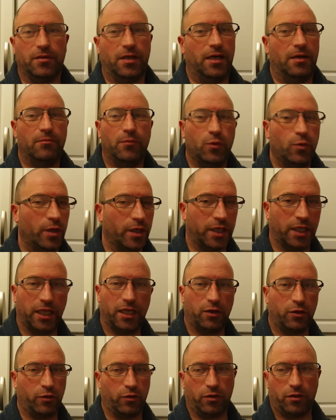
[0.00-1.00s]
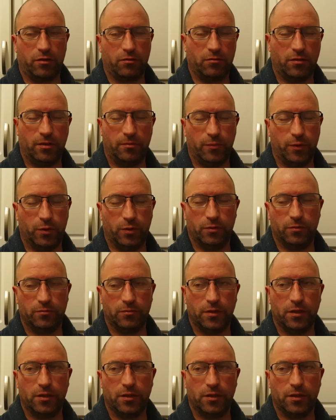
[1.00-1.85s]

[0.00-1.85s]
I'm not a great cook. I'm not.